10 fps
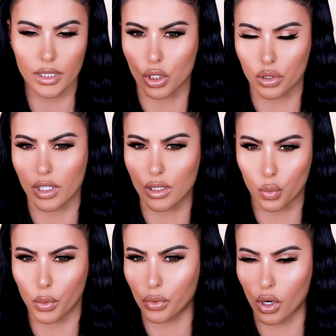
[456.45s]
So since
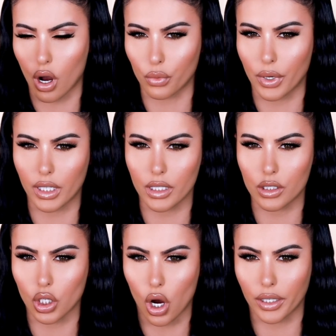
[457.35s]
we were already
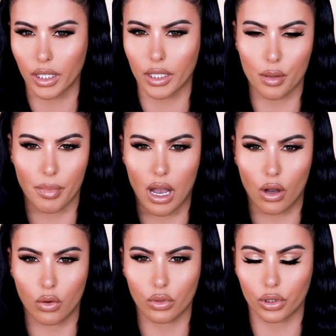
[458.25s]
talking
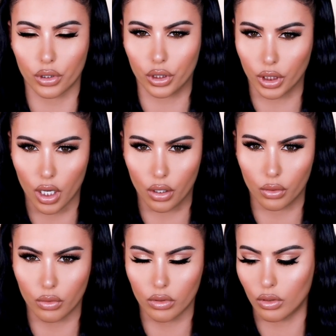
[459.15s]
about
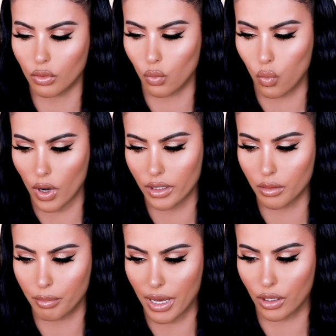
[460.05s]
glow,
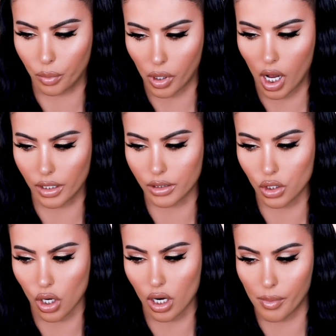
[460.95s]
what better product to
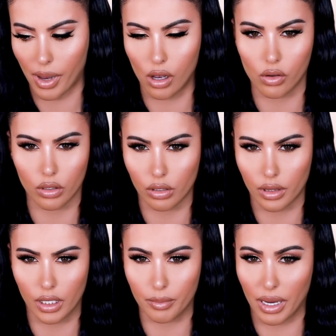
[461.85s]
talk about
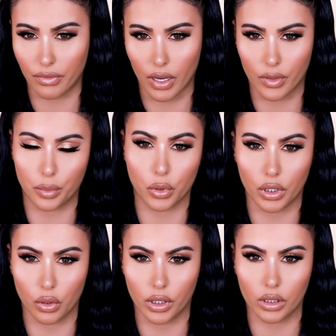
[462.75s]
than my favorite
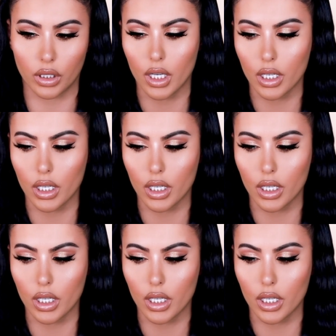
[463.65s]
beauty oil?